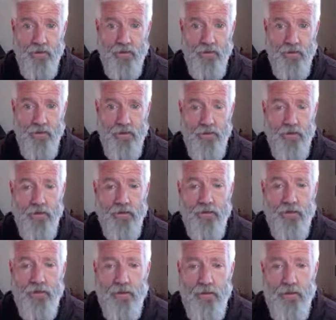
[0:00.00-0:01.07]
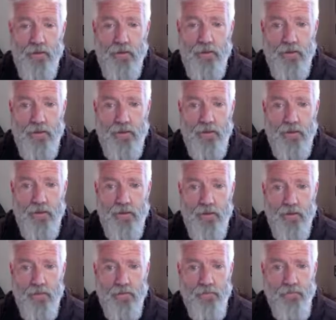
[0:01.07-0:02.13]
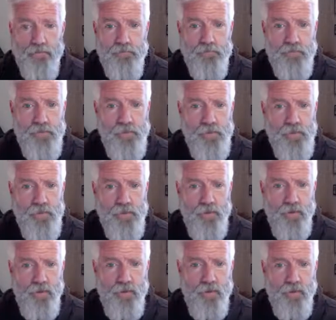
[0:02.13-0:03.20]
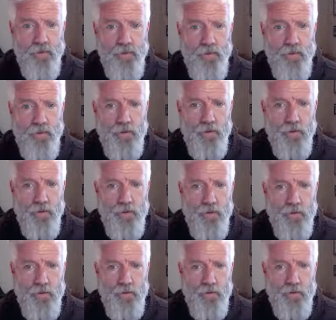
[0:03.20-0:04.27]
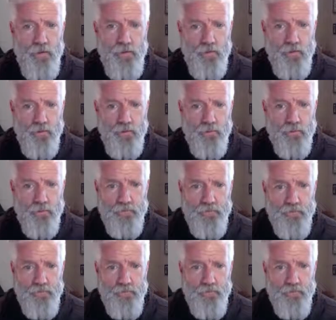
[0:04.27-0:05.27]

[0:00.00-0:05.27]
The person shown says nothing.